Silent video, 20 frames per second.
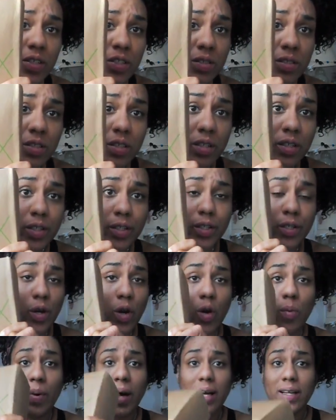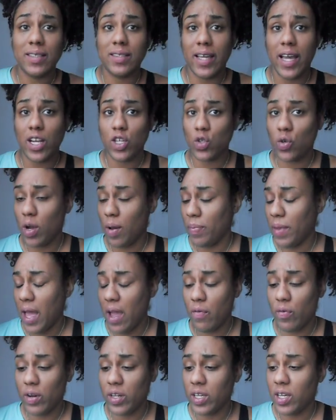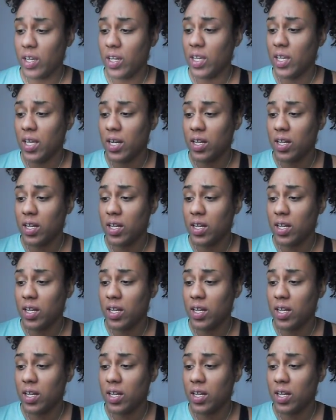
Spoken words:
the curlBox Natural. I'm not really going to get